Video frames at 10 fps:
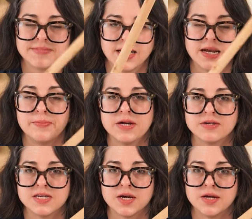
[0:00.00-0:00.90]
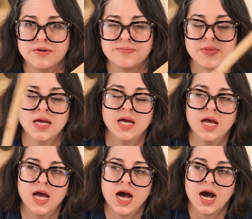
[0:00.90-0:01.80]
And I'm here to tell you.
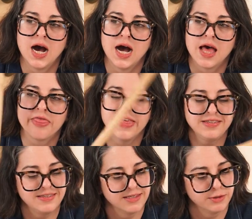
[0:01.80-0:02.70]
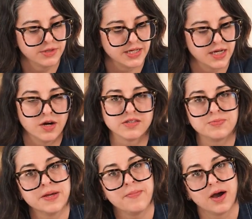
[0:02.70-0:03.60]
This little thing
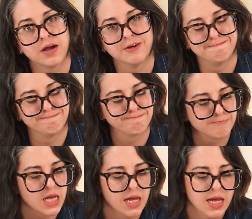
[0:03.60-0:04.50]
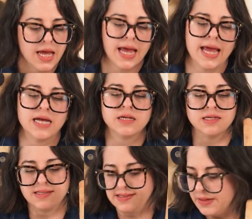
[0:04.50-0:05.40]
cost me $1. And
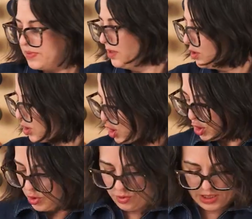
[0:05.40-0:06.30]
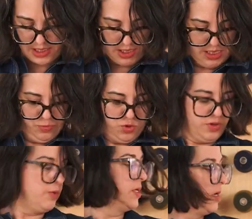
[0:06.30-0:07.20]
similar to the seam roll
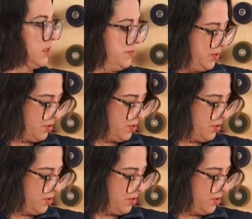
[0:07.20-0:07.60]
that we talked about